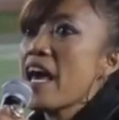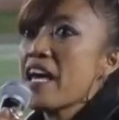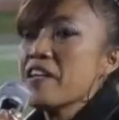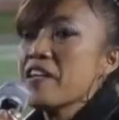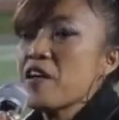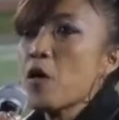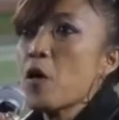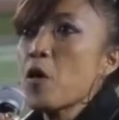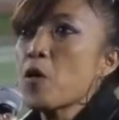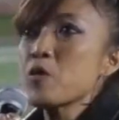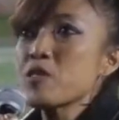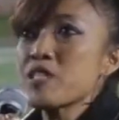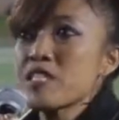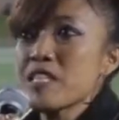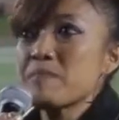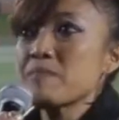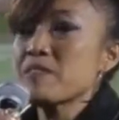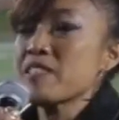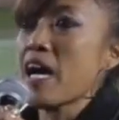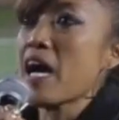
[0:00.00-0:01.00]
And oh,
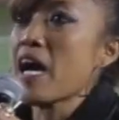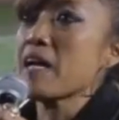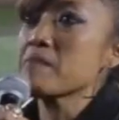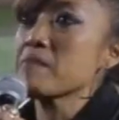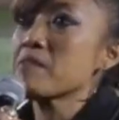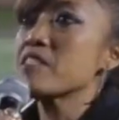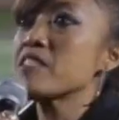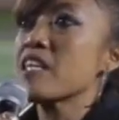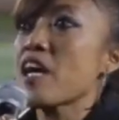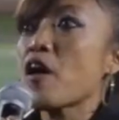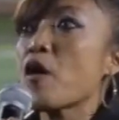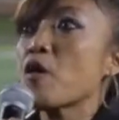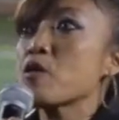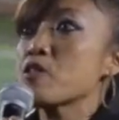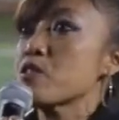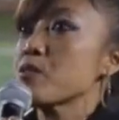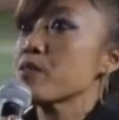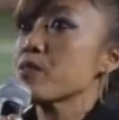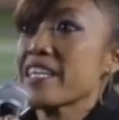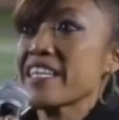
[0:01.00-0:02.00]
sometimes they
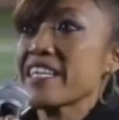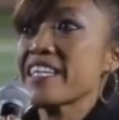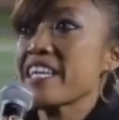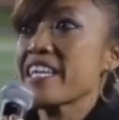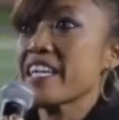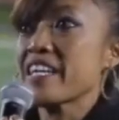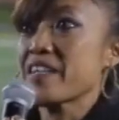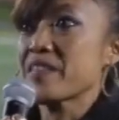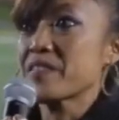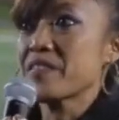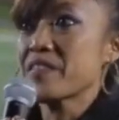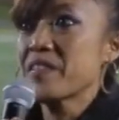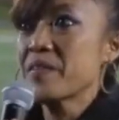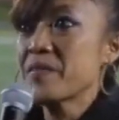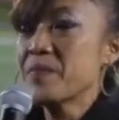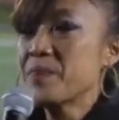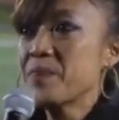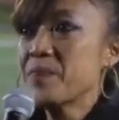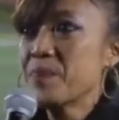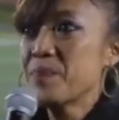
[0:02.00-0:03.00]
also get killed.